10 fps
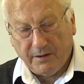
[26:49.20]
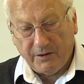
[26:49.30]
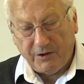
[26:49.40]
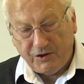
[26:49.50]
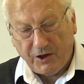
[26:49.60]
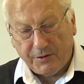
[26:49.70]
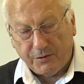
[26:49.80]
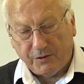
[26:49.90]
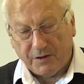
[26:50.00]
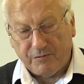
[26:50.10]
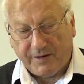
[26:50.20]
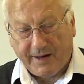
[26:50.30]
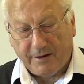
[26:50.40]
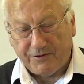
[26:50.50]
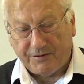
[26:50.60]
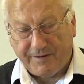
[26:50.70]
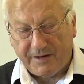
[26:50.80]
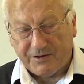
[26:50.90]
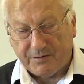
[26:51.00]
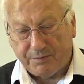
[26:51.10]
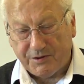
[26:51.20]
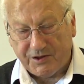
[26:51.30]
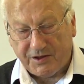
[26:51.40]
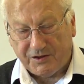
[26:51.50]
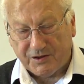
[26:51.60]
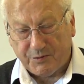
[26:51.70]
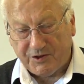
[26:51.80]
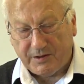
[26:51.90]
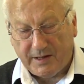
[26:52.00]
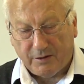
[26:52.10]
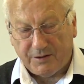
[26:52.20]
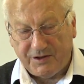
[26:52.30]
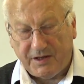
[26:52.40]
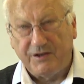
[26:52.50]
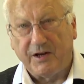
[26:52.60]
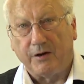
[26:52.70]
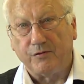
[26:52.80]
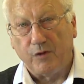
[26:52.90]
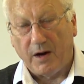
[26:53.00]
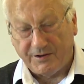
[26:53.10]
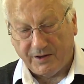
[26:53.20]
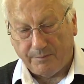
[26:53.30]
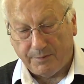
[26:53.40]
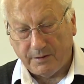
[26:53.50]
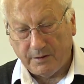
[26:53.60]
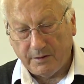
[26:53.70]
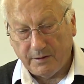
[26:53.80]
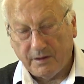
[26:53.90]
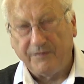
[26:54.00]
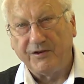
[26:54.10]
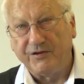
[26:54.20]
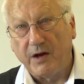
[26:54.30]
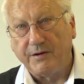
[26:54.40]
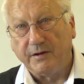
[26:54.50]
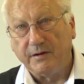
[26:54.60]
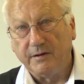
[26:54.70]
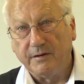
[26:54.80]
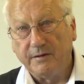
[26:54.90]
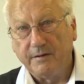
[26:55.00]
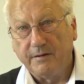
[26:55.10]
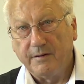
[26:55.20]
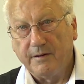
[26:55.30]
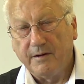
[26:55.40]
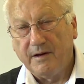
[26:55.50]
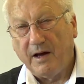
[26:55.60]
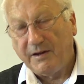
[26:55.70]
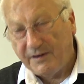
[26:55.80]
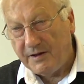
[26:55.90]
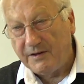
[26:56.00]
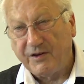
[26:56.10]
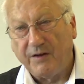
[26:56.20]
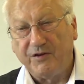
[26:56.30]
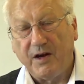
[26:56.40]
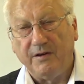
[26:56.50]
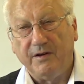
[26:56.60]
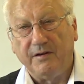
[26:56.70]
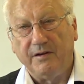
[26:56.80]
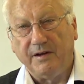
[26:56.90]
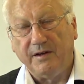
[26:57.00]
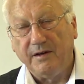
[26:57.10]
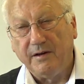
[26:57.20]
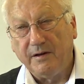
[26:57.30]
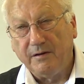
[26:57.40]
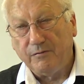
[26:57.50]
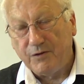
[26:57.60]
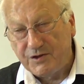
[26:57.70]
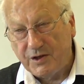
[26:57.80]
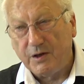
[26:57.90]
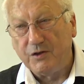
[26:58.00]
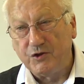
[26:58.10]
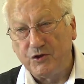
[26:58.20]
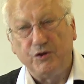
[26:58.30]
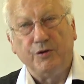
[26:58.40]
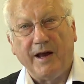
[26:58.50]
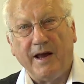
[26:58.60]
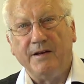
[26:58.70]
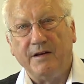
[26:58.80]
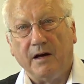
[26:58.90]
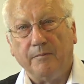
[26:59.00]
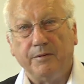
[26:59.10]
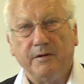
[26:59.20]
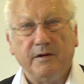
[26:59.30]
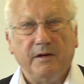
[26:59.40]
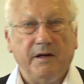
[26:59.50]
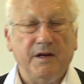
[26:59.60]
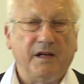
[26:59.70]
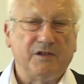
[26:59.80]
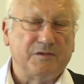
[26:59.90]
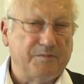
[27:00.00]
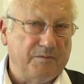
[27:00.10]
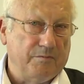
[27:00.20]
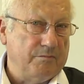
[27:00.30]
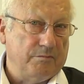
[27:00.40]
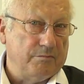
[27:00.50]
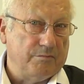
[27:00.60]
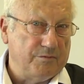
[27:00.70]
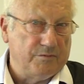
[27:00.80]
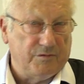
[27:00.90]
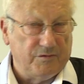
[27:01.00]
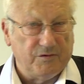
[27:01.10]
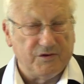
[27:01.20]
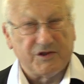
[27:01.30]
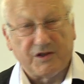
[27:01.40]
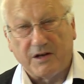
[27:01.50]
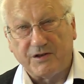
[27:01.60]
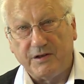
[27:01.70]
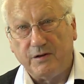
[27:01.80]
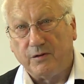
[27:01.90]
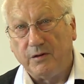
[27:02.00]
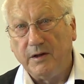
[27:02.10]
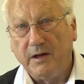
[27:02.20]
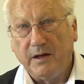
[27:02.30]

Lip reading: The journal can recount events and procedures which allow a detailed write-up of the study. I think, as I've said, that the research should end up in discussing or